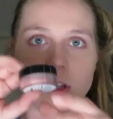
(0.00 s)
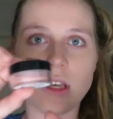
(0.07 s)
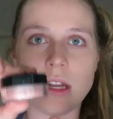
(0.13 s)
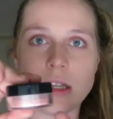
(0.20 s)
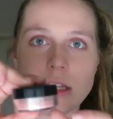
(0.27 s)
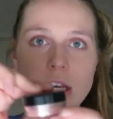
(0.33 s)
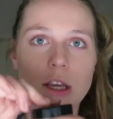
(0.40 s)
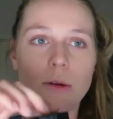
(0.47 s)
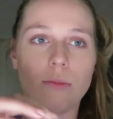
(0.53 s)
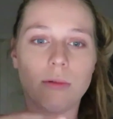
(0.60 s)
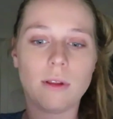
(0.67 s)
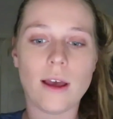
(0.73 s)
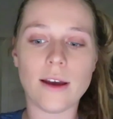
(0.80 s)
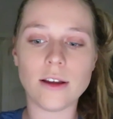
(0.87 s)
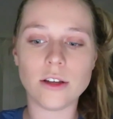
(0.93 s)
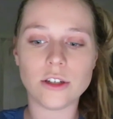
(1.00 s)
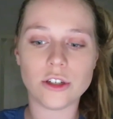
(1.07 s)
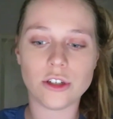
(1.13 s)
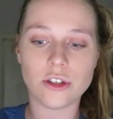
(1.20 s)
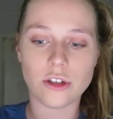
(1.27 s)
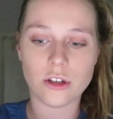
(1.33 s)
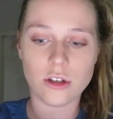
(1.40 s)
You can take your
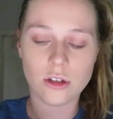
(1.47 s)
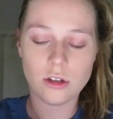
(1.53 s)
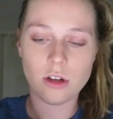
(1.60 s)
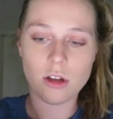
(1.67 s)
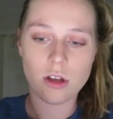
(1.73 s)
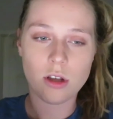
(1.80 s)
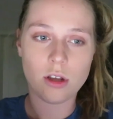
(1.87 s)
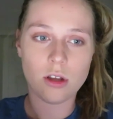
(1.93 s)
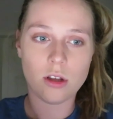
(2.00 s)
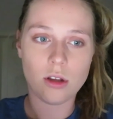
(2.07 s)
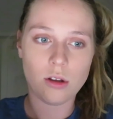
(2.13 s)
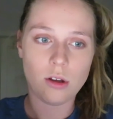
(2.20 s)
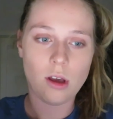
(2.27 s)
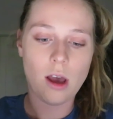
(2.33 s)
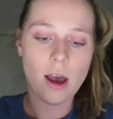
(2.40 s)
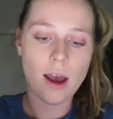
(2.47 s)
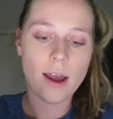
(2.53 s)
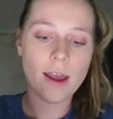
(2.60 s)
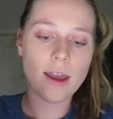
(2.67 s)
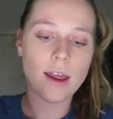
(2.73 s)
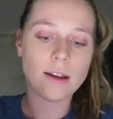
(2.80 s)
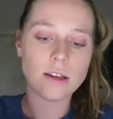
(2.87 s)
blush.
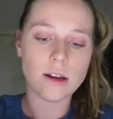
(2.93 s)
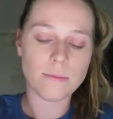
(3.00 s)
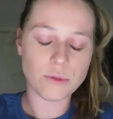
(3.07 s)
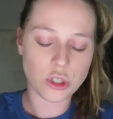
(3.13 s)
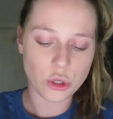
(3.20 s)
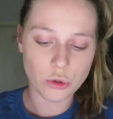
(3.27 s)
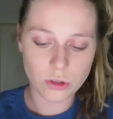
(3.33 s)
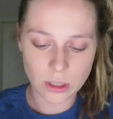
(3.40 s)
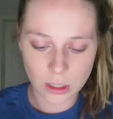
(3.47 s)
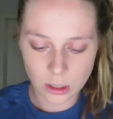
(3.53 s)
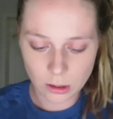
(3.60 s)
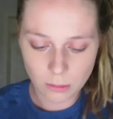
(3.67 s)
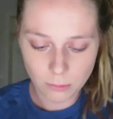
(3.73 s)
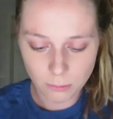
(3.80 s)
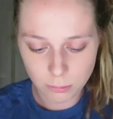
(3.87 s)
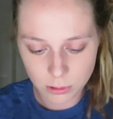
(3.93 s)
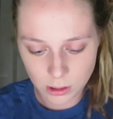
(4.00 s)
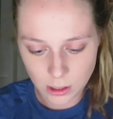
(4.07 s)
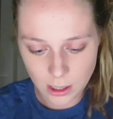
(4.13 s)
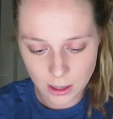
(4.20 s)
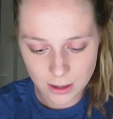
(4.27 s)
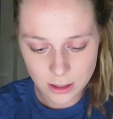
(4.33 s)
I ended up choosing
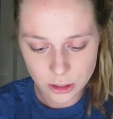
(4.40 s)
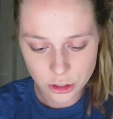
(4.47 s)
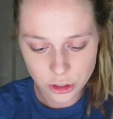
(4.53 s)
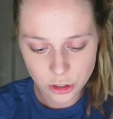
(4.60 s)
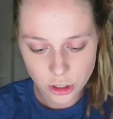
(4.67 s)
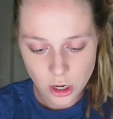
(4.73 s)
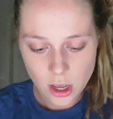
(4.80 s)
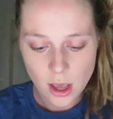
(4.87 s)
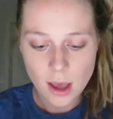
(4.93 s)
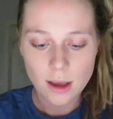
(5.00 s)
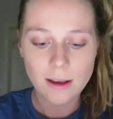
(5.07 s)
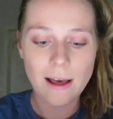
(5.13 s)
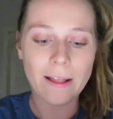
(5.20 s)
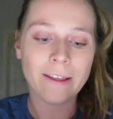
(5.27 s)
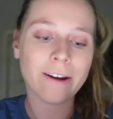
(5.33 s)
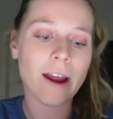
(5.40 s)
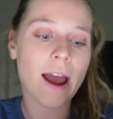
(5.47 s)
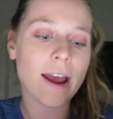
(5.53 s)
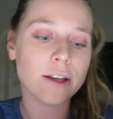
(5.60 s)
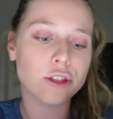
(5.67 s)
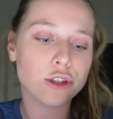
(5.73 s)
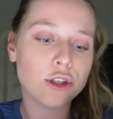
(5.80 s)
blush color.
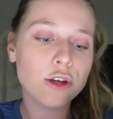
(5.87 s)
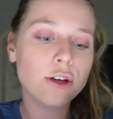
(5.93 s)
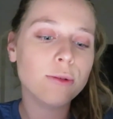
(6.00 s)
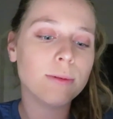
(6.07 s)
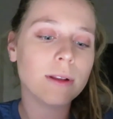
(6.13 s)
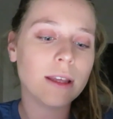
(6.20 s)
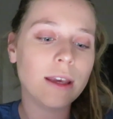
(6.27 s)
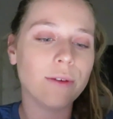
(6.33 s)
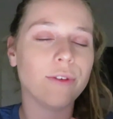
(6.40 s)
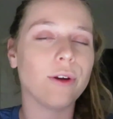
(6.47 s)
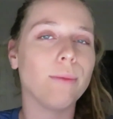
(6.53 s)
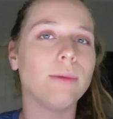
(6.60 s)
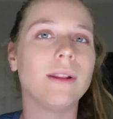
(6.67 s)
I do believe you're